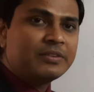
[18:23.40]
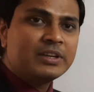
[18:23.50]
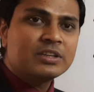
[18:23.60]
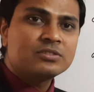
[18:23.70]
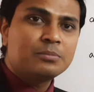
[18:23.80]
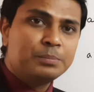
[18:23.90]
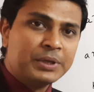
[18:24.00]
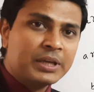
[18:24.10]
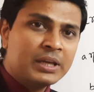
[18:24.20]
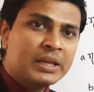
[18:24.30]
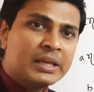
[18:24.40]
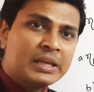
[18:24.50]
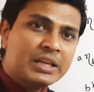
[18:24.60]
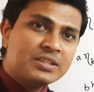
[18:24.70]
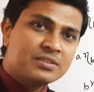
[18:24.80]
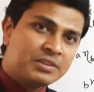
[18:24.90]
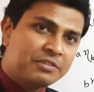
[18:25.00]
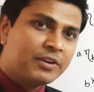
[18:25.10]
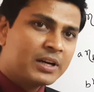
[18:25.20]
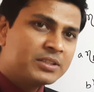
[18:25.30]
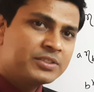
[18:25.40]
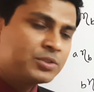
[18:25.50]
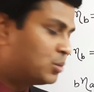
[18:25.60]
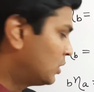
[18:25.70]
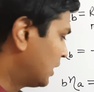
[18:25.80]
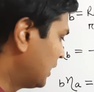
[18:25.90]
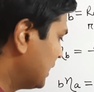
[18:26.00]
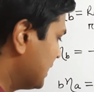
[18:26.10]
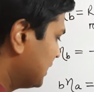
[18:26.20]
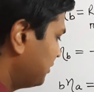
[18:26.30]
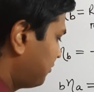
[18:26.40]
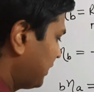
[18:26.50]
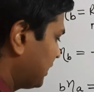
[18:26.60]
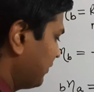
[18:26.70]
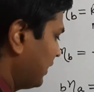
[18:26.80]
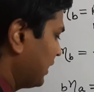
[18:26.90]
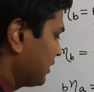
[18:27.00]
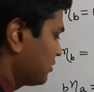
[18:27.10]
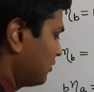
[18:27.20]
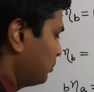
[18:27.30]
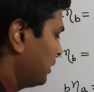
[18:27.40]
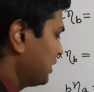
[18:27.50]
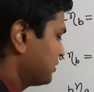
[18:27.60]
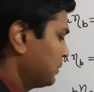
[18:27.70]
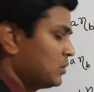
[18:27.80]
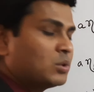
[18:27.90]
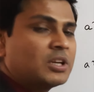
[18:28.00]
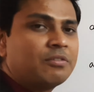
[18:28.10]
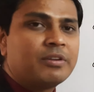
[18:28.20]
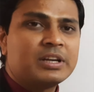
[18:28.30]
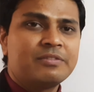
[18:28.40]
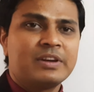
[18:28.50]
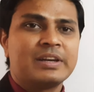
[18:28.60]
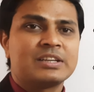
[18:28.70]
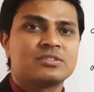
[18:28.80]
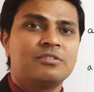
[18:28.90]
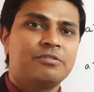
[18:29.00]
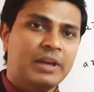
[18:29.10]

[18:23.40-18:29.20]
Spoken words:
index of B is reversed to the refractive index of B respect to the refractive index of